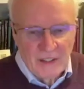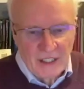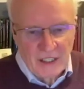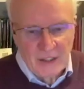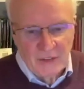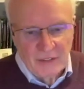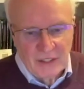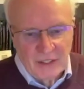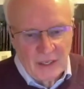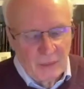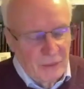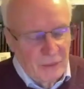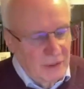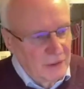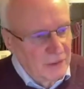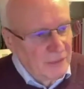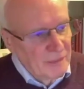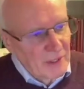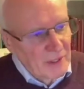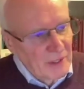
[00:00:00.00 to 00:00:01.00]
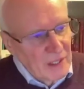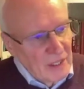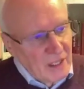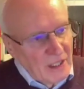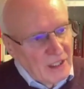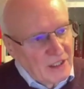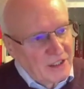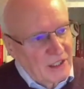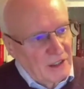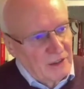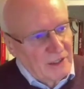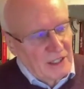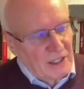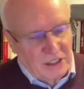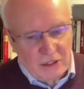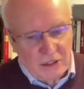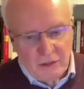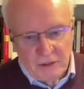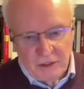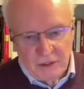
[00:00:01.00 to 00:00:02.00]
Thank you for that, Will.
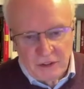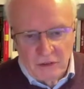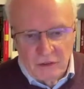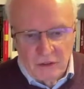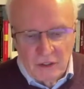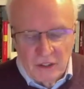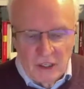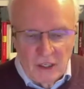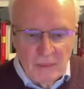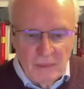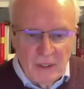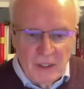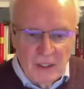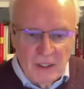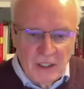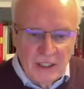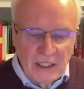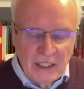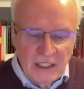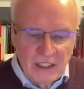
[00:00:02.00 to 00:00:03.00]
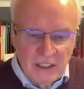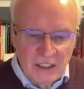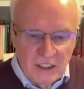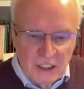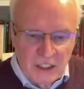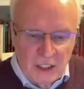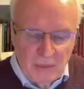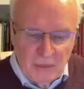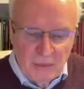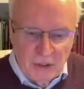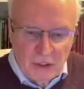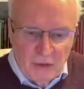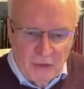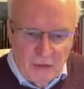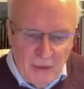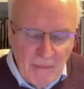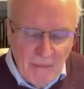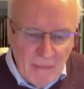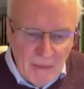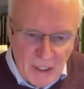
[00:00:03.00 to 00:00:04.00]
So global learning as a term sort
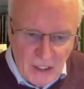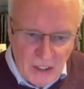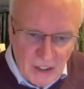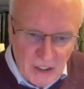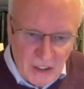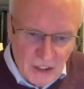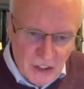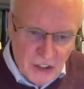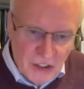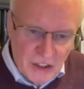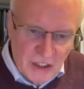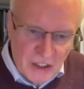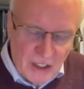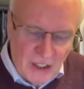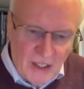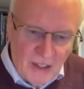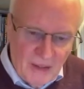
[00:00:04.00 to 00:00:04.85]
of emerged